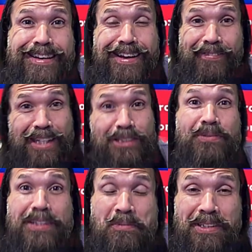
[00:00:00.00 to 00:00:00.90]
And that's what
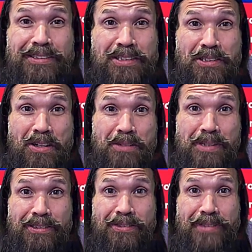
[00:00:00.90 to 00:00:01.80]
I wanted to talk
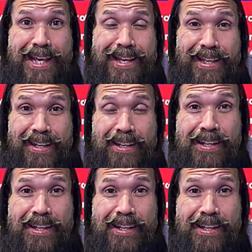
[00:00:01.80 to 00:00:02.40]
about today.